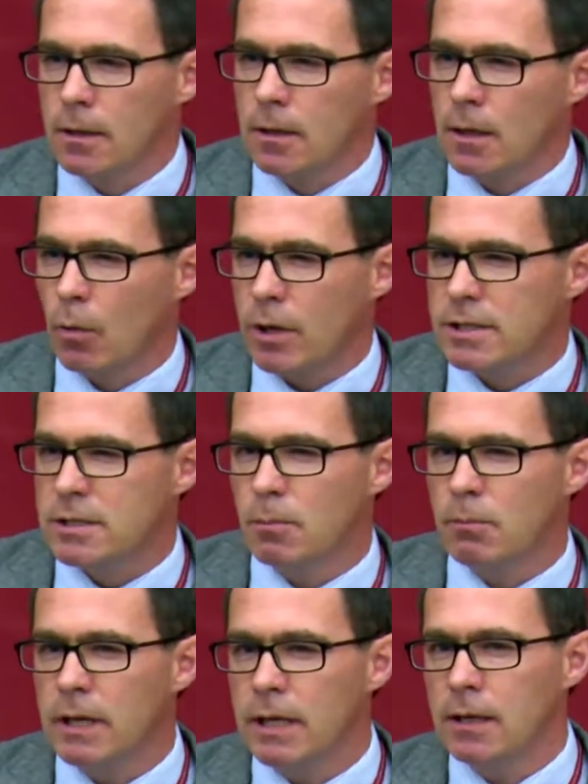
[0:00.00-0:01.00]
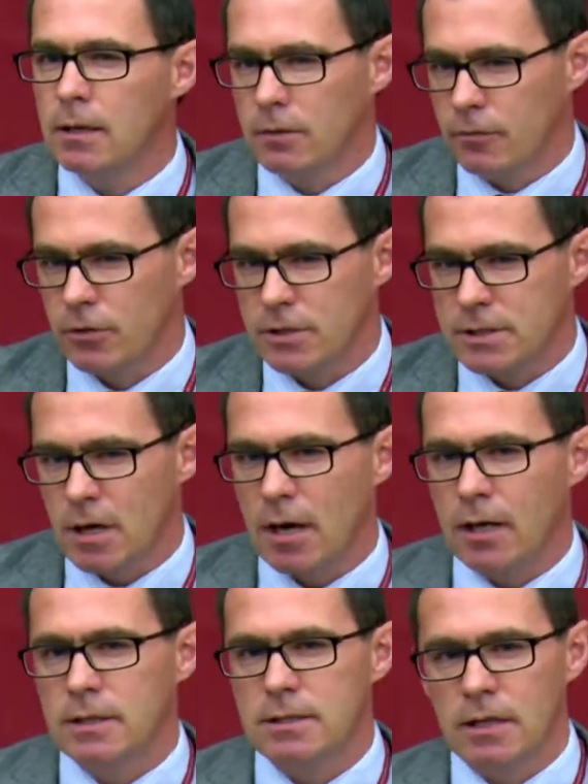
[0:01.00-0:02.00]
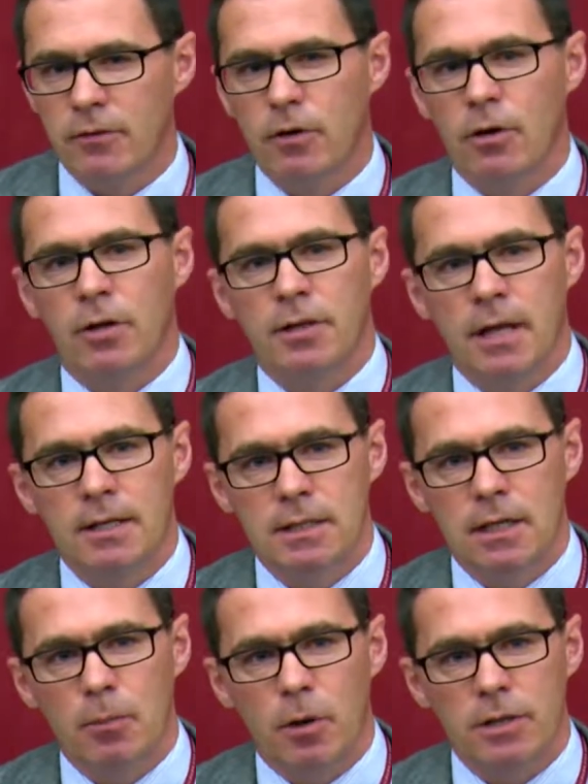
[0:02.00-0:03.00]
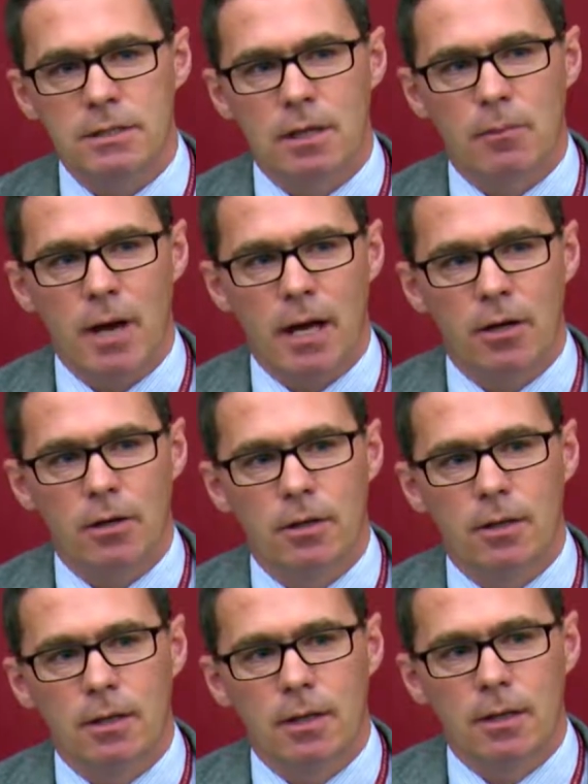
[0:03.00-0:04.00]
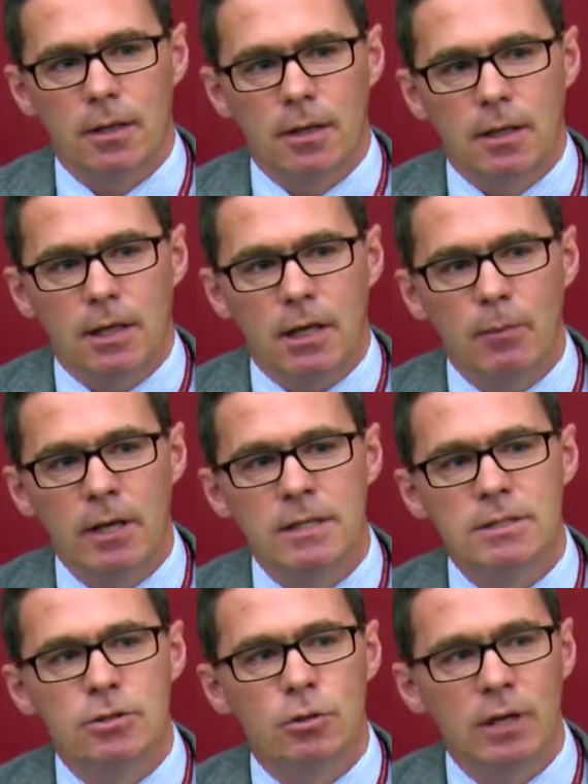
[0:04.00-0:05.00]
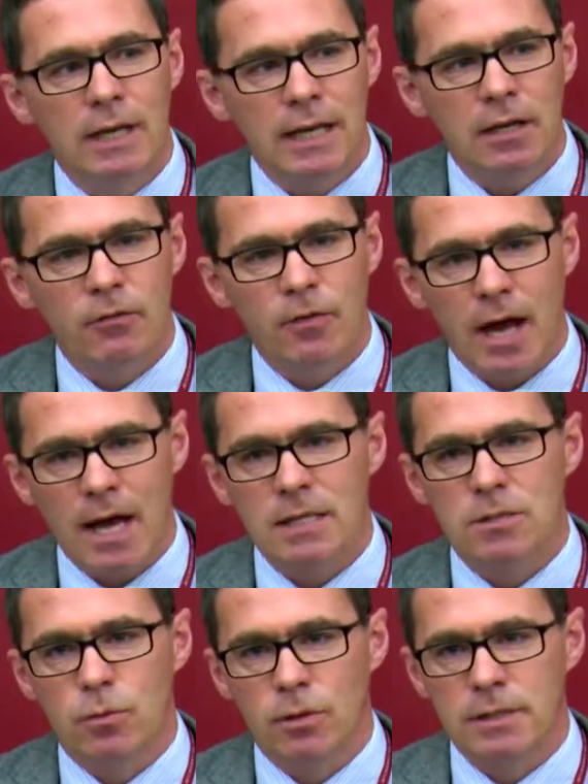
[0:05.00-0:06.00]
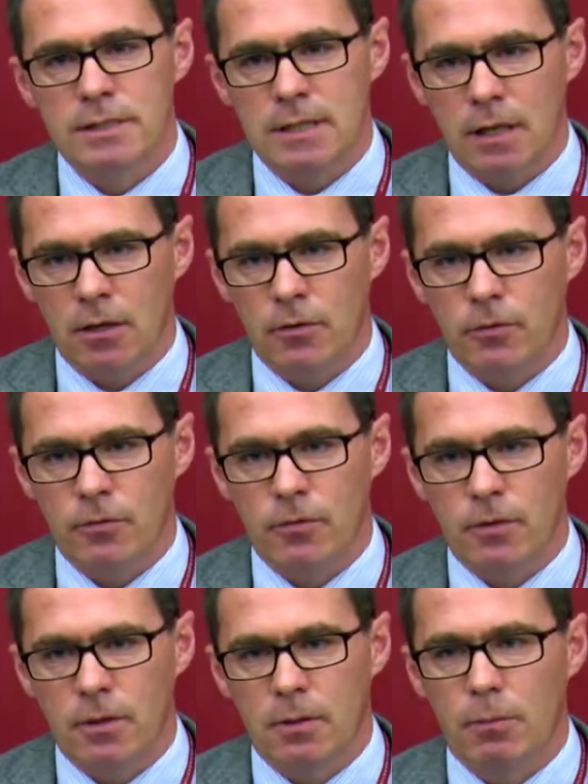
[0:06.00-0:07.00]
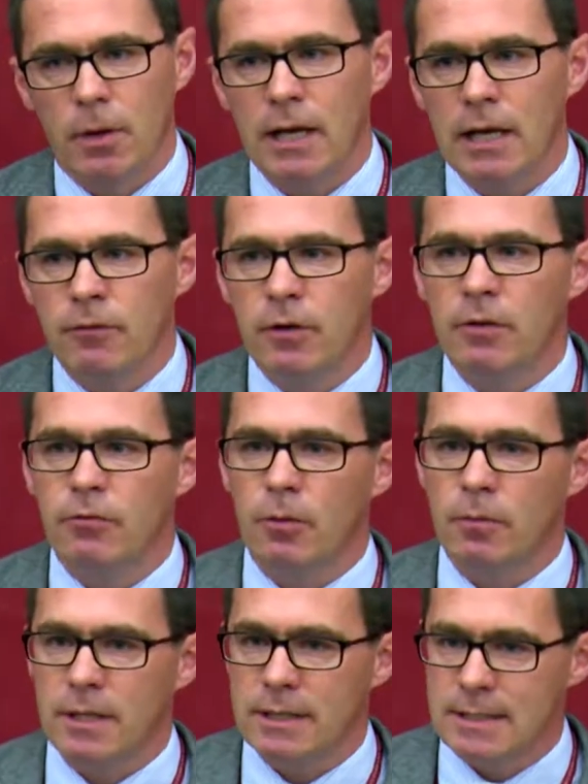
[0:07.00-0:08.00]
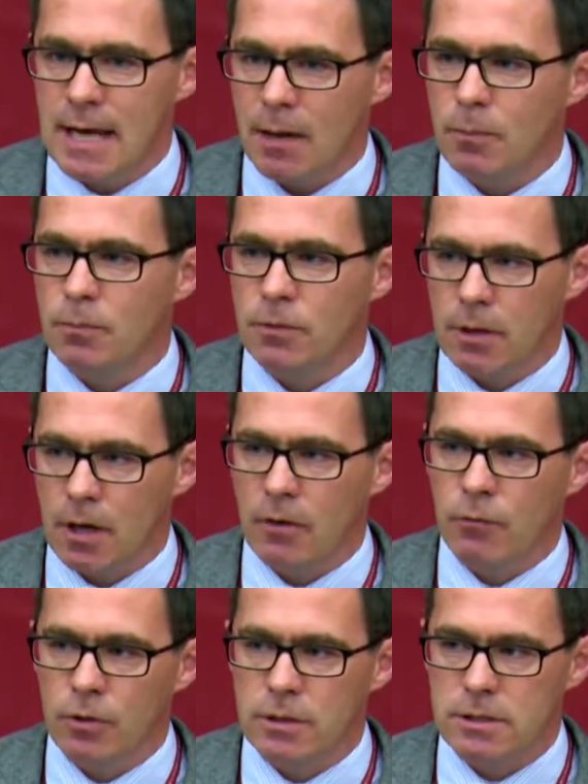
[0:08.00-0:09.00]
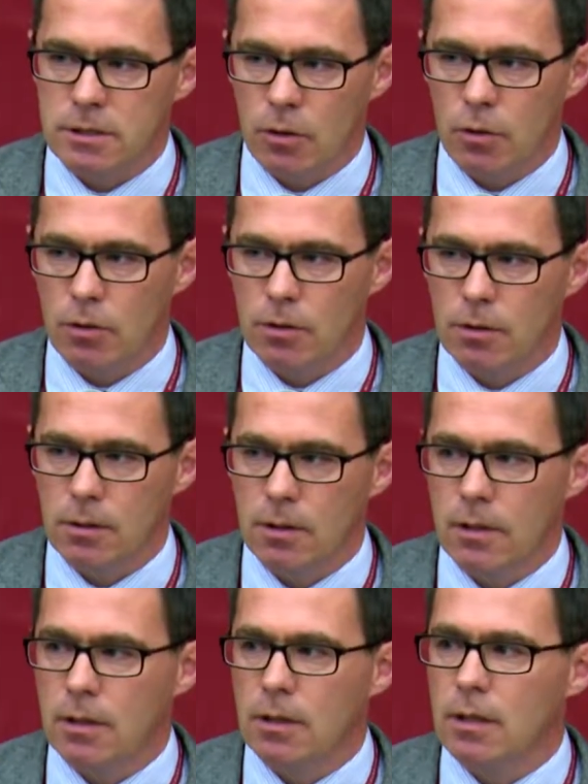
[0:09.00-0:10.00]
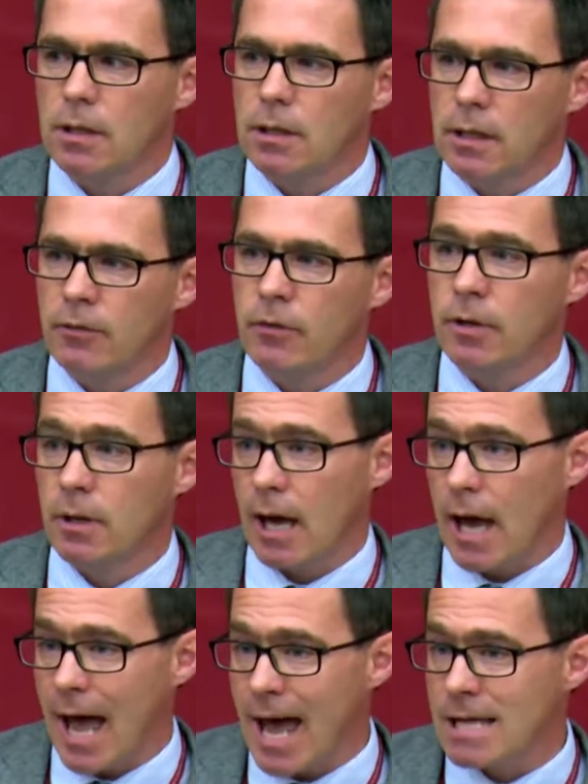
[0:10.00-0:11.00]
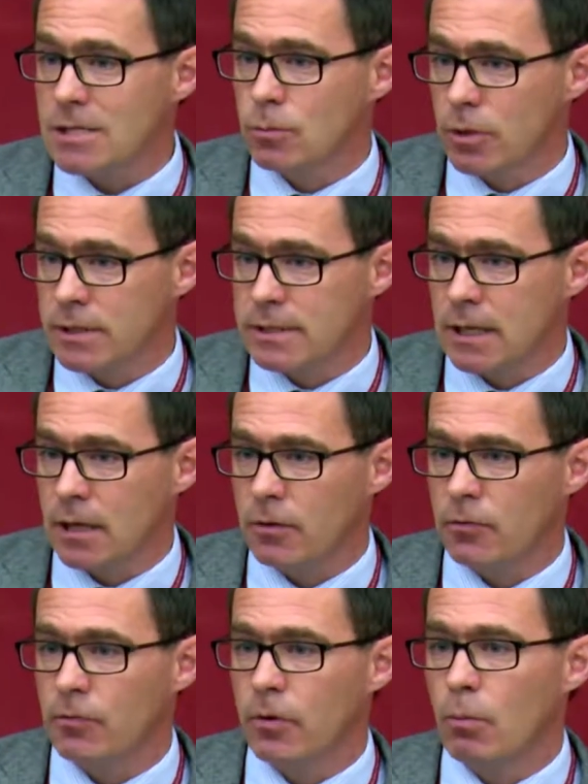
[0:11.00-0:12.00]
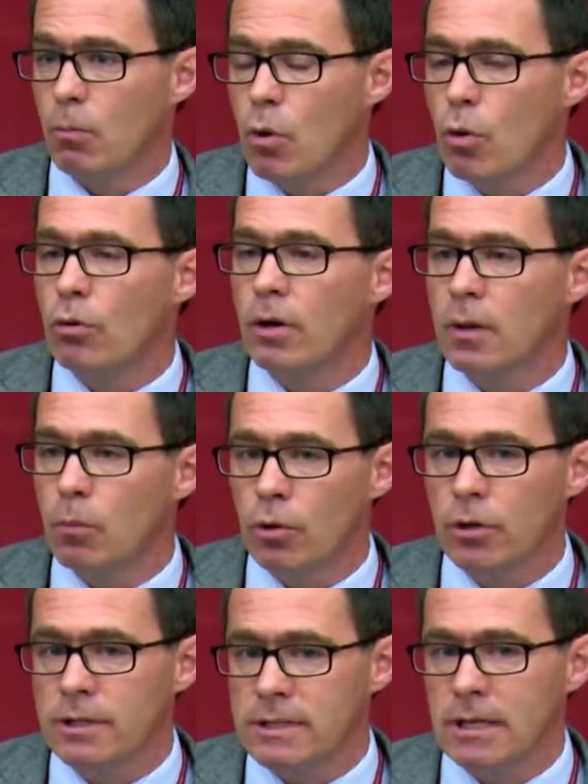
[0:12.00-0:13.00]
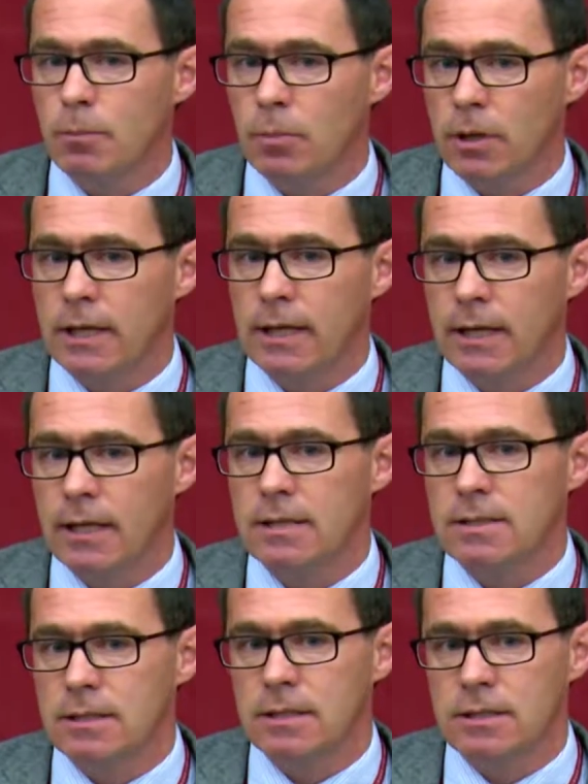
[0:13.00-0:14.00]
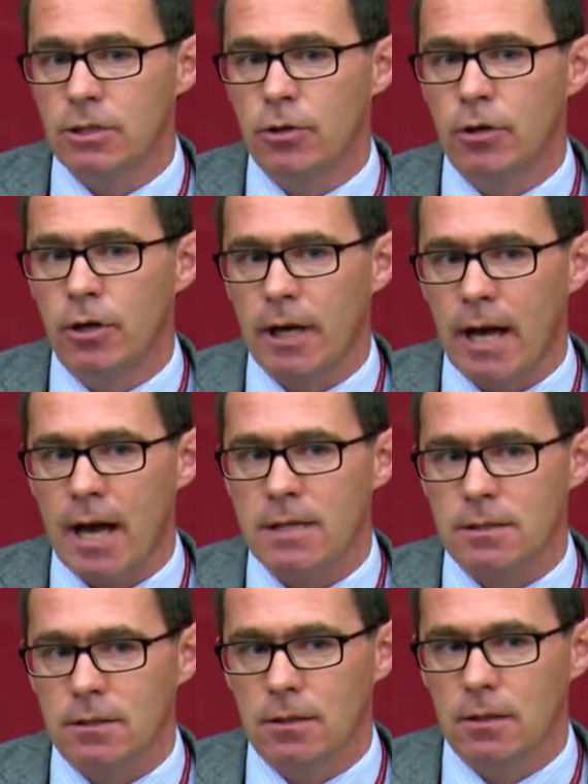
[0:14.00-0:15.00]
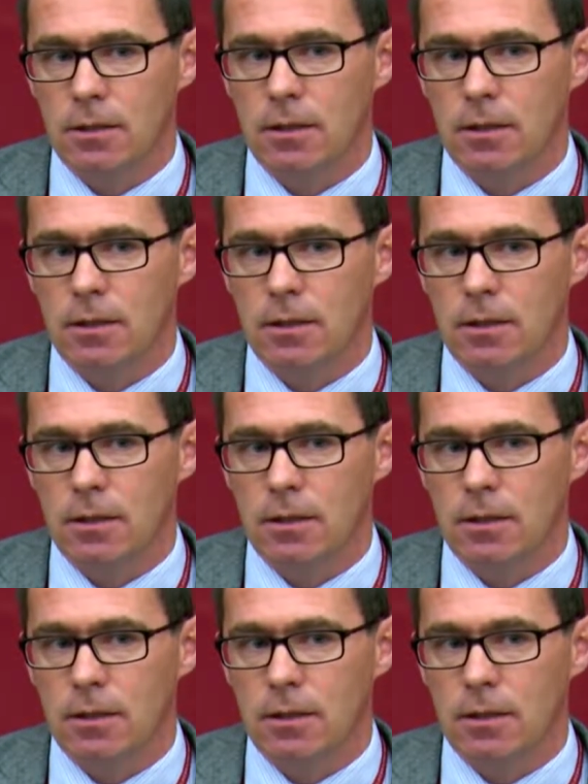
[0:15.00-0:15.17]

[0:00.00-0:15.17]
Now, what does it mean for Stein to live in an authentically personal manner? It means to live as oneself by living from the depth of one's soul, living as oneself more and more deeply in this interior castle.